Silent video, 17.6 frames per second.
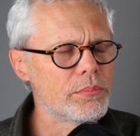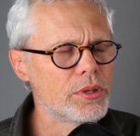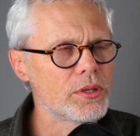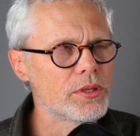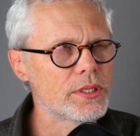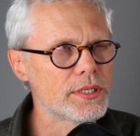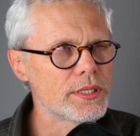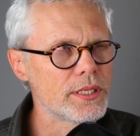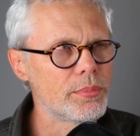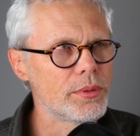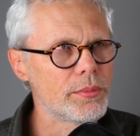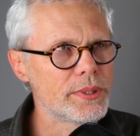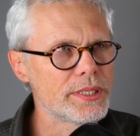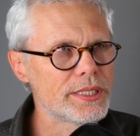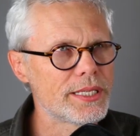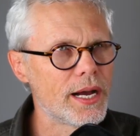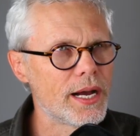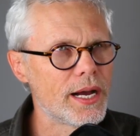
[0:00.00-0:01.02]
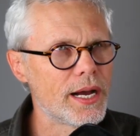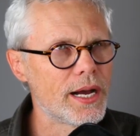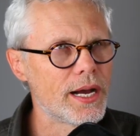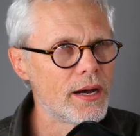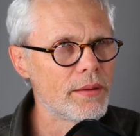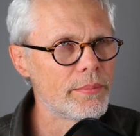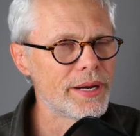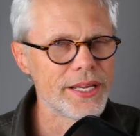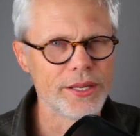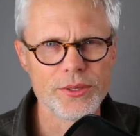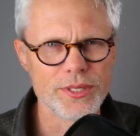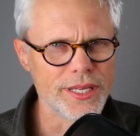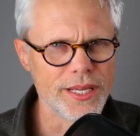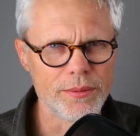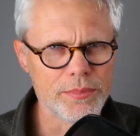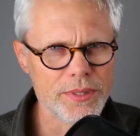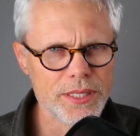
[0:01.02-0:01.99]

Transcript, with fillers: bulk supplements.com i use them